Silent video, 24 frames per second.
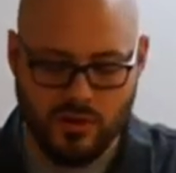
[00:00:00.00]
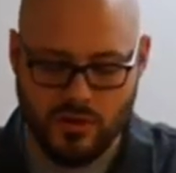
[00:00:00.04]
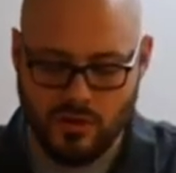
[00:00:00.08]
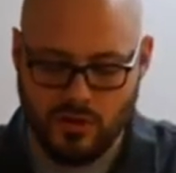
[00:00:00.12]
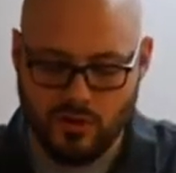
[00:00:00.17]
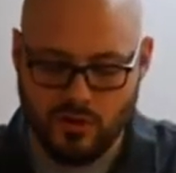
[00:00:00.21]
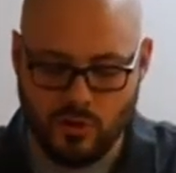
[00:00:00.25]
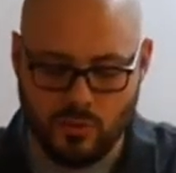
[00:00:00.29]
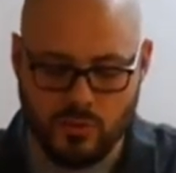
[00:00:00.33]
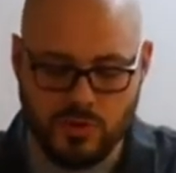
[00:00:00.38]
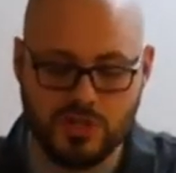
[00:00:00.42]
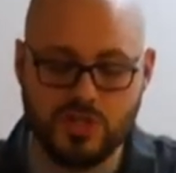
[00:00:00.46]

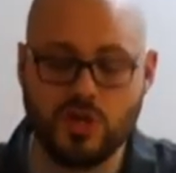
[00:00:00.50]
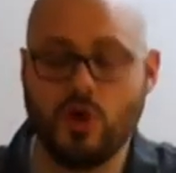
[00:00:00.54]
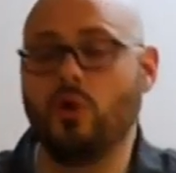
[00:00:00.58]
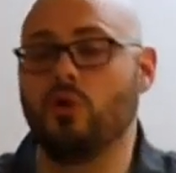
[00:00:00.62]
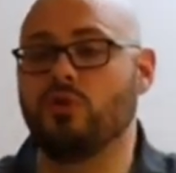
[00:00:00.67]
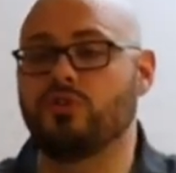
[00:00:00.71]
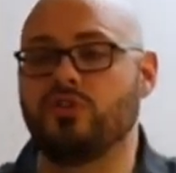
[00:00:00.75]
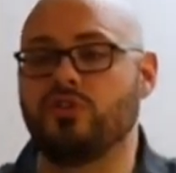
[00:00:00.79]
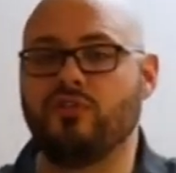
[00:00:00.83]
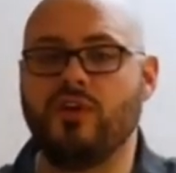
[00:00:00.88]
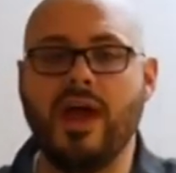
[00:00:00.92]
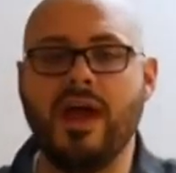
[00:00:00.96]
The
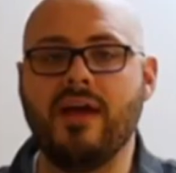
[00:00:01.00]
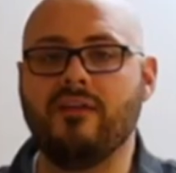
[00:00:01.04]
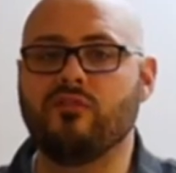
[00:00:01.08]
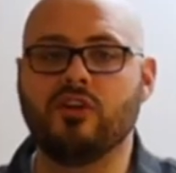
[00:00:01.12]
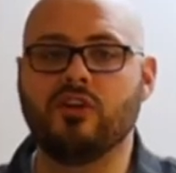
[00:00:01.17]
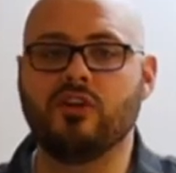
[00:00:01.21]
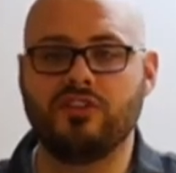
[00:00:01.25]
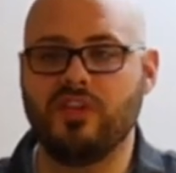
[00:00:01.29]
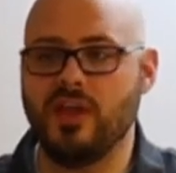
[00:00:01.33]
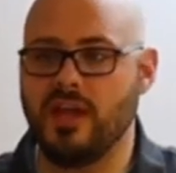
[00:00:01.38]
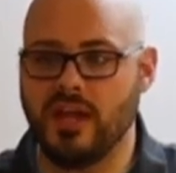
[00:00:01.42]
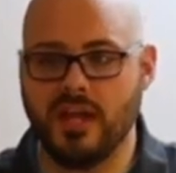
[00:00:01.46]
result of
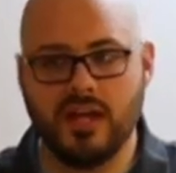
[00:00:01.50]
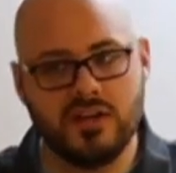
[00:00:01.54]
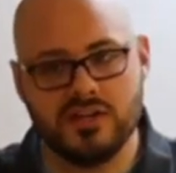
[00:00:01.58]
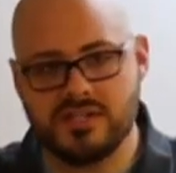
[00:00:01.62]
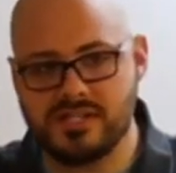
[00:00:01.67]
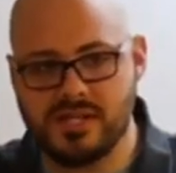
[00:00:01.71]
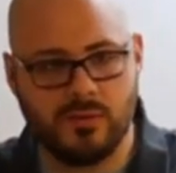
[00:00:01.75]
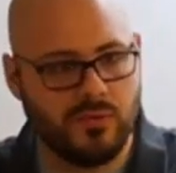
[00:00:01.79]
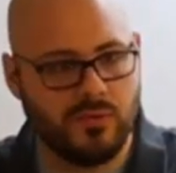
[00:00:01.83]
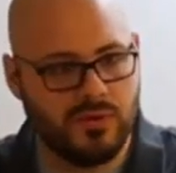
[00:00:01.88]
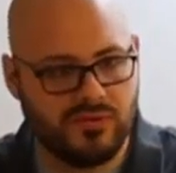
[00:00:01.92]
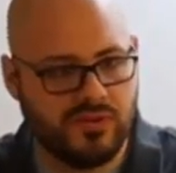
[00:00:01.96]
everything else
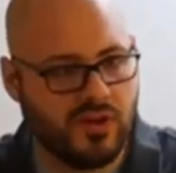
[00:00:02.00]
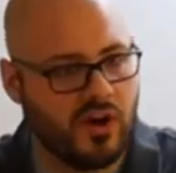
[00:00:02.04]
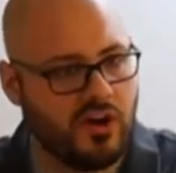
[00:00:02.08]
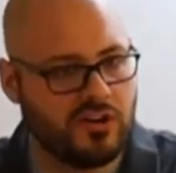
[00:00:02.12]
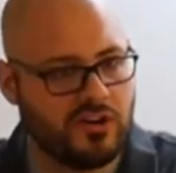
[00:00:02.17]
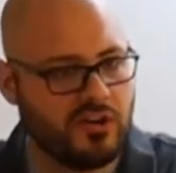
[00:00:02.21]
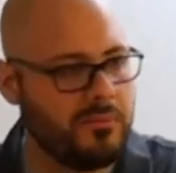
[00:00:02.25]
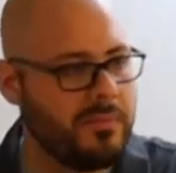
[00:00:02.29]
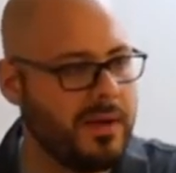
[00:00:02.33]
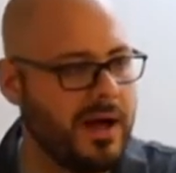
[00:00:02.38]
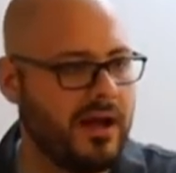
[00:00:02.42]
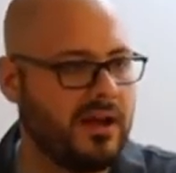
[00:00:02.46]
that we've talked
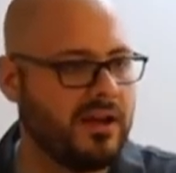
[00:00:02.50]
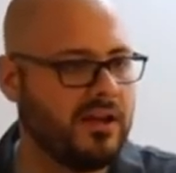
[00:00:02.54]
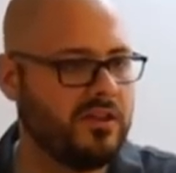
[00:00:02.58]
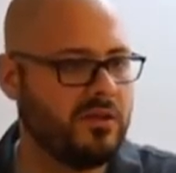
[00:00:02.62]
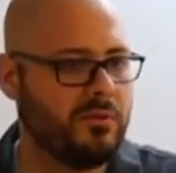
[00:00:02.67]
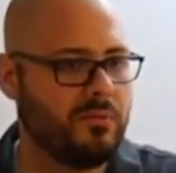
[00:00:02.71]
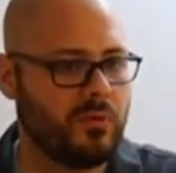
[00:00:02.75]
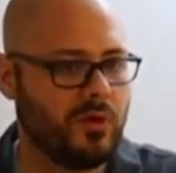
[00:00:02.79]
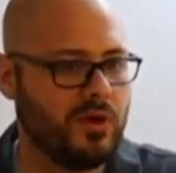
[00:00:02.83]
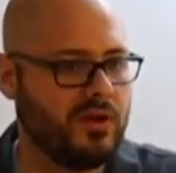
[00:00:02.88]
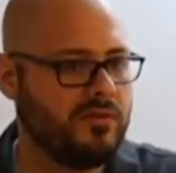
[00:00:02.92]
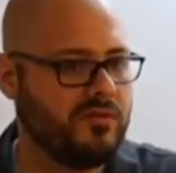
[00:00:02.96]
about in the
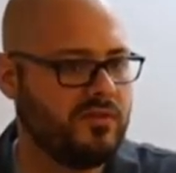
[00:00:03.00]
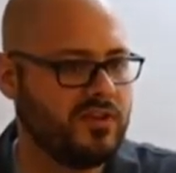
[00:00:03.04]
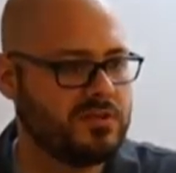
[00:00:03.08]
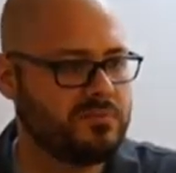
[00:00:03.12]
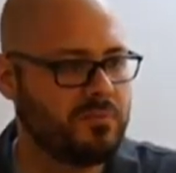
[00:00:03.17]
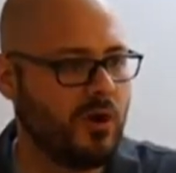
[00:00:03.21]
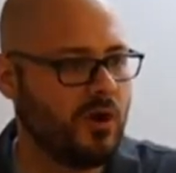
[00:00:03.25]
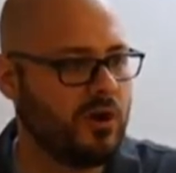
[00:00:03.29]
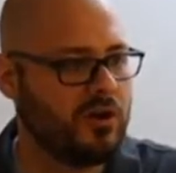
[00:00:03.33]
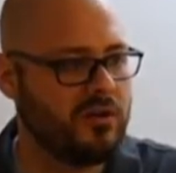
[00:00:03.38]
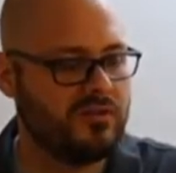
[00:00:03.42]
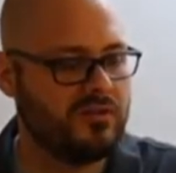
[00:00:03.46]
previous
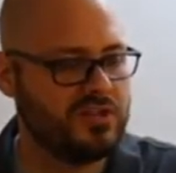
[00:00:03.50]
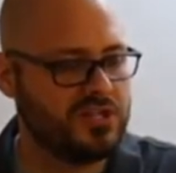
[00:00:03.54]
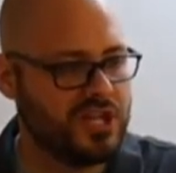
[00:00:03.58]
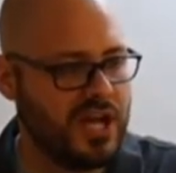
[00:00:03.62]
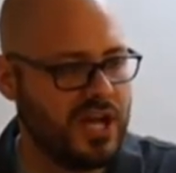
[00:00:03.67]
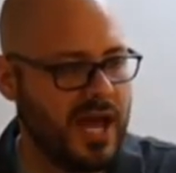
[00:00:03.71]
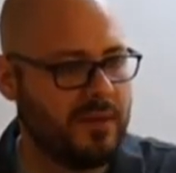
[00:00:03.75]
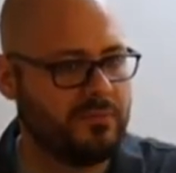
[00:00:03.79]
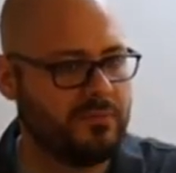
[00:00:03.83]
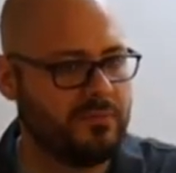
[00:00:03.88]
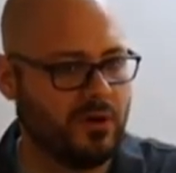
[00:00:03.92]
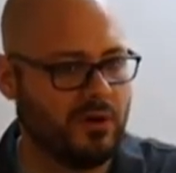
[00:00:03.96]
part of the
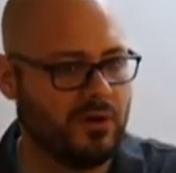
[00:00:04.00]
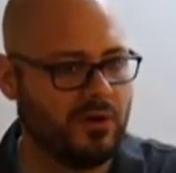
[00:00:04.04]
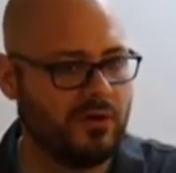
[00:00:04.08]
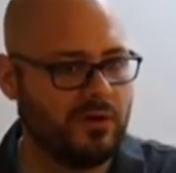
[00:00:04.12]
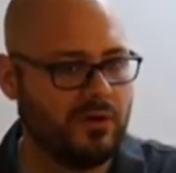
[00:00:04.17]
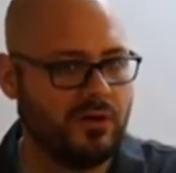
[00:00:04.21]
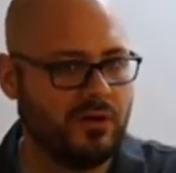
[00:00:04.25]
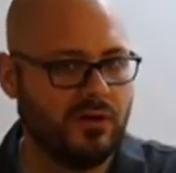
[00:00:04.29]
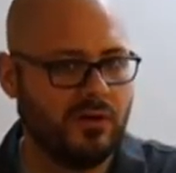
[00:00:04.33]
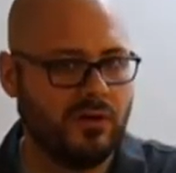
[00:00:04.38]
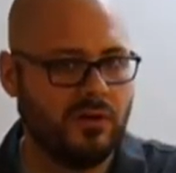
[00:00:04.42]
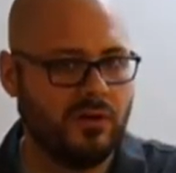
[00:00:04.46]
chapter
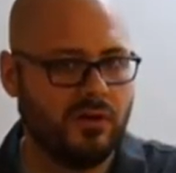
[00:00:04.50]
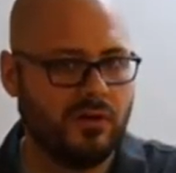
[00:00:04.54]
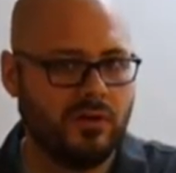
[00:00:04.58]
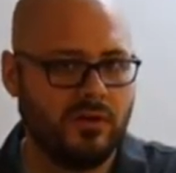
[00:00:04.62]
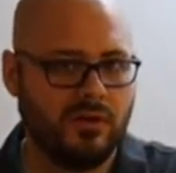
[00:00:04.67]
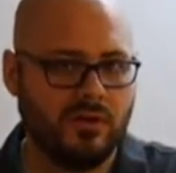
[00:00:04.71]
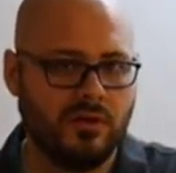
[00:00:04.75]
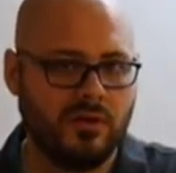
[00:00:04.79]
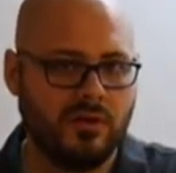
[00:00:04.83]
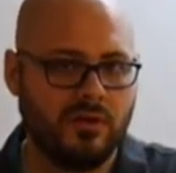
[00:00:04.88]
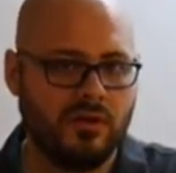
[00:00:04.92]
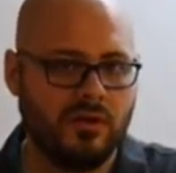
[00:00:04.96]

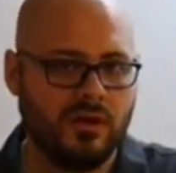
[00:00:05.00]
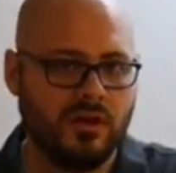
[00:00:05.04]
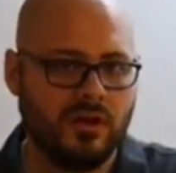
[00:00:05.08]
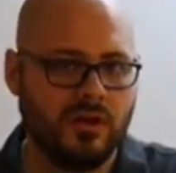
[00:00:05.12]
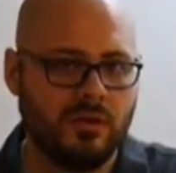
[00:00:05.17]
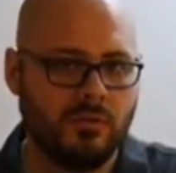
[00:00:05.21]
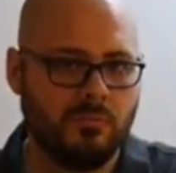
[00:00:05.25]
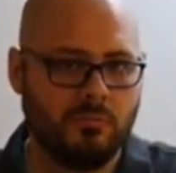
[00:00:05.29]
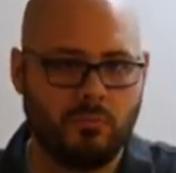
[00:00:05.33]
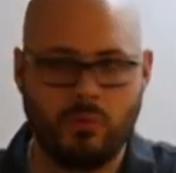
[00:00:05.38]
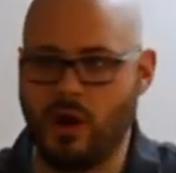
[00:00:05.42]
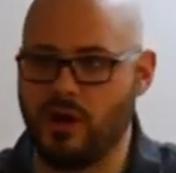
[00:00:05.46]

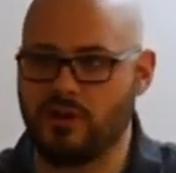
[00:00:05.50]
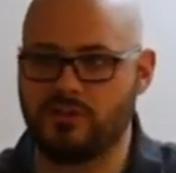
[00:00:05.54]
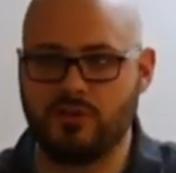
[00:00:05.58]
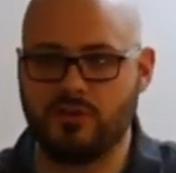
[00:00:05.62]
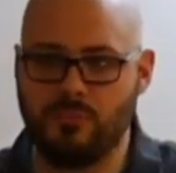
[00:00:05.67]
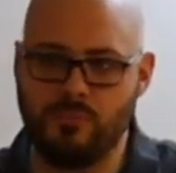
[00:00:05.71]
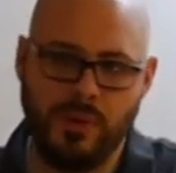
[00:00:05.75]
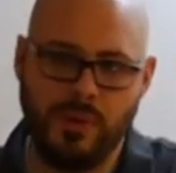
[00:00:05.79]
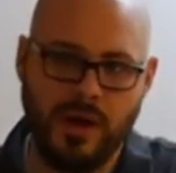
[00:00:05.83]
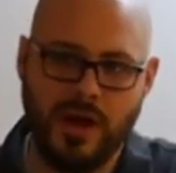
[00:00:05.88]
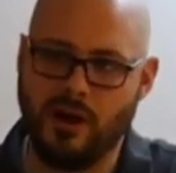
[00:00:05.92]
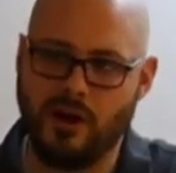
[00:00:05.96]
brought to
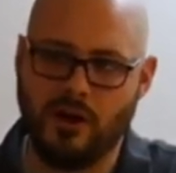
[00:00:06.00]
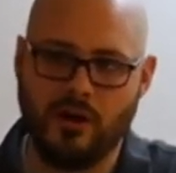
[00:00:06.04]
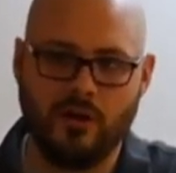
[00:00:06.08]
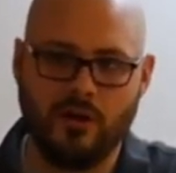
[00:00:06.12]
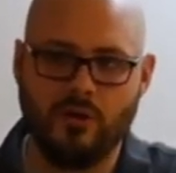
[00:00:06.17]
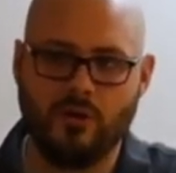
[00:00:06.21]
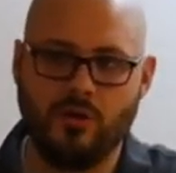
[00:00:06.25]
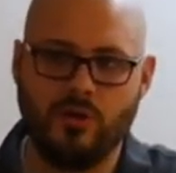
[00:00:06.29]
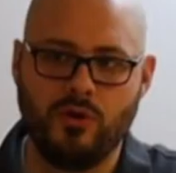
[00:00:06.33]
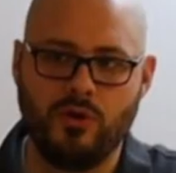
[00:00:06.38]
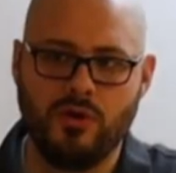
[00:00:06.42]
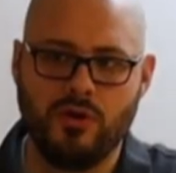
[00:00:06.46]
bear
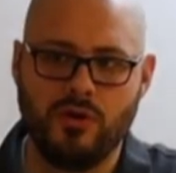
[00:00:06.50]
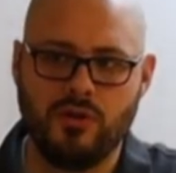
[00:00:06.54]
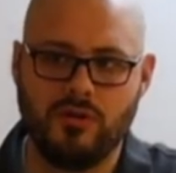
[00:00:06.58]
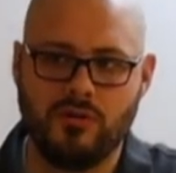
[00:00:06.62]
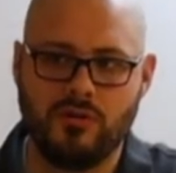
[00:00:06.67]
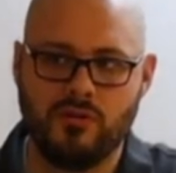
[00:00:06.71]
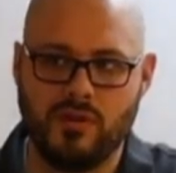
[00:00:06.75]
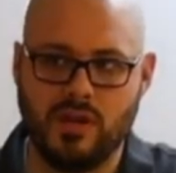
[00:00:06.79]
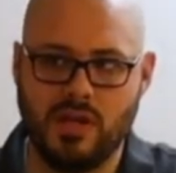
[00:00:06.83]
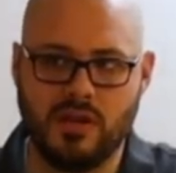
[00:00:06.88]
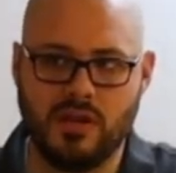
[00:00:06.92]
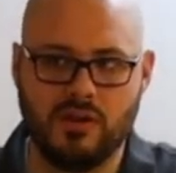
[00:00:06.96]

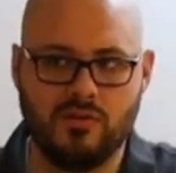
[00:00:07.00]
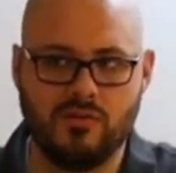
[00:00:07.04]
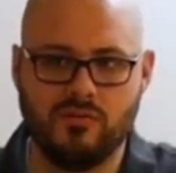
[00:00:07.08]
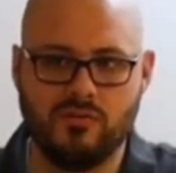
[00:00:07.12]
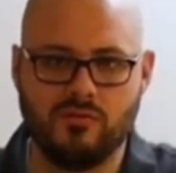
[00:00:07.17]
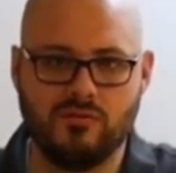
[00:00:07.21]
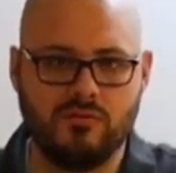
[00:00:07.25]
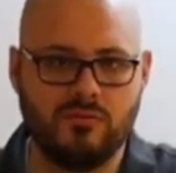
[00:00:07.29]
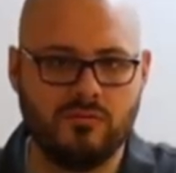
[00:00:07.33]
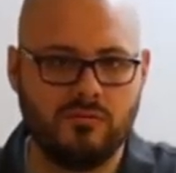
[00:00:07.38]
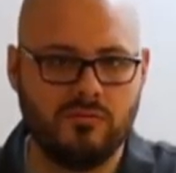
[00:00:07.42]
in